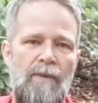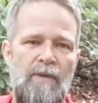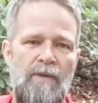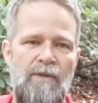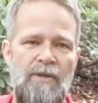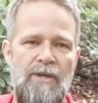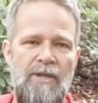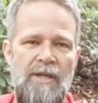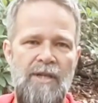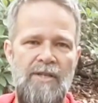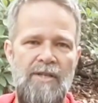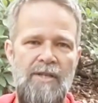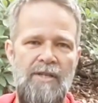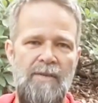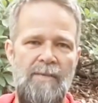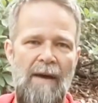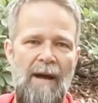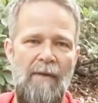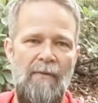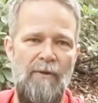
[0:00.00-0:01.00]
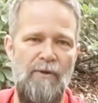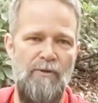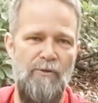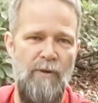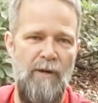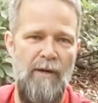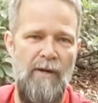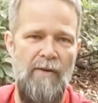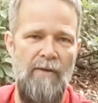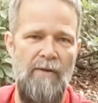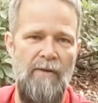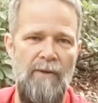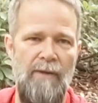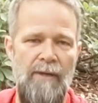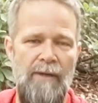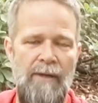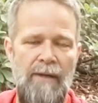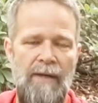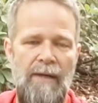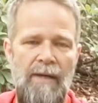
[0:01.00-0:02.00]
statistics about the trail.
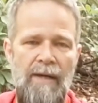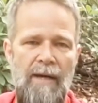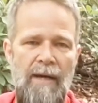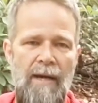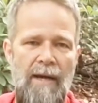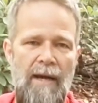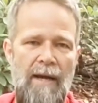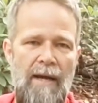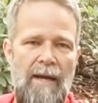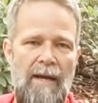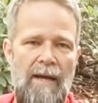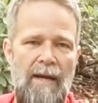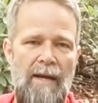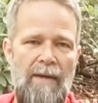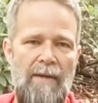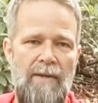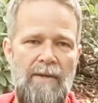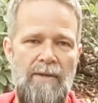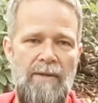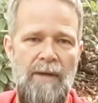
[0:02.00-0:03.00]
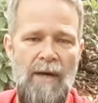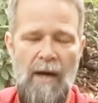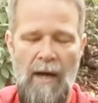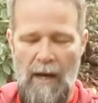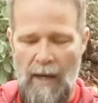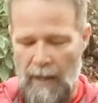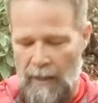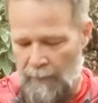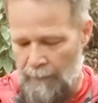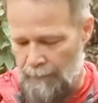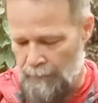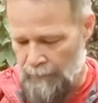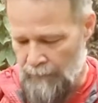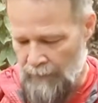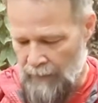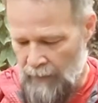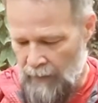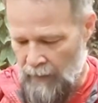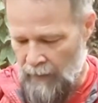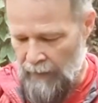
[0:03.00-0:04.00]
And
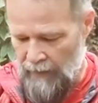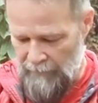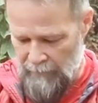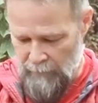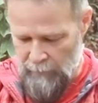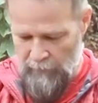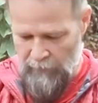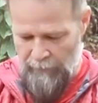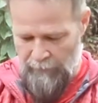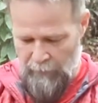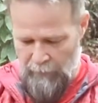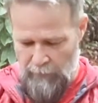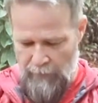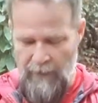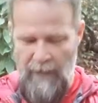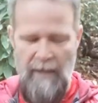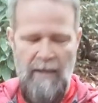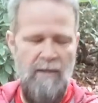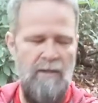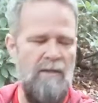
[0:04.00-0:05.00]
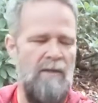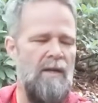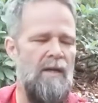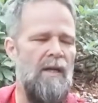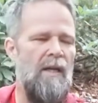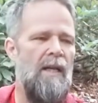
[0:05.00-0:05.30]
I'll leave you with a few things.